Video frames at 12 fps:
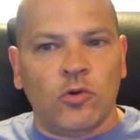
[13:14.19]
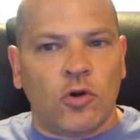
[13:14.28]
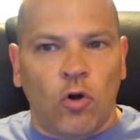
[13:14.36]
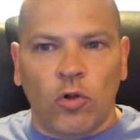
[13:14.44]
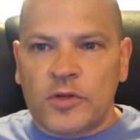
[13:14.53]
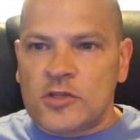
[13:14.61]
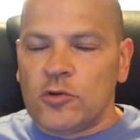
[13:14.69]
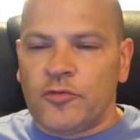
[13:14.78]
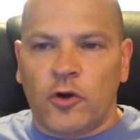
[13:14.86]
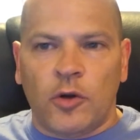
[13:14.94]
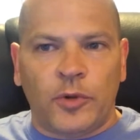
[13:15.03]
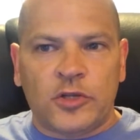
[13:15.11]
Always look
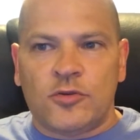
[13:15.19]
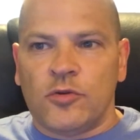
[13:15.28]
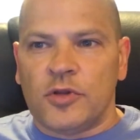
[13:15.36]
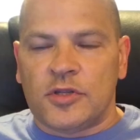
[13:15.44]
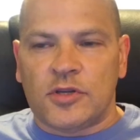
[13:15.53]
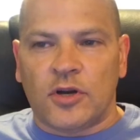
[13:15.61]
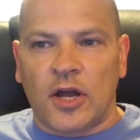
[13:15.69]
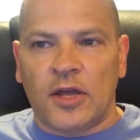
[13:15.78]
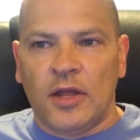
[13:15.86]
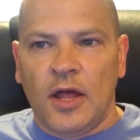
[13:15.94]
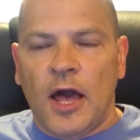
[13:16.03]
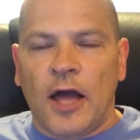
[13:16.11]
for opportunity,
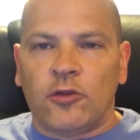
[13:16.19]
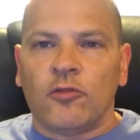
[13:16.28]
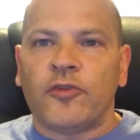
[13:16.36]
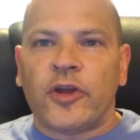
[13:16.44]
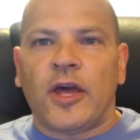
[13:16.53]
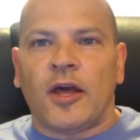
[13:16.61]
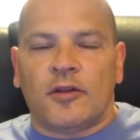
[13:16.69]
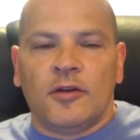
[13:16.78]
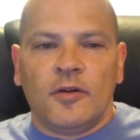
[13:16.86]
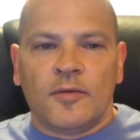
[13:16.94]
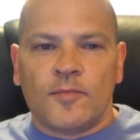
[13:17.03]
right? And don't forget,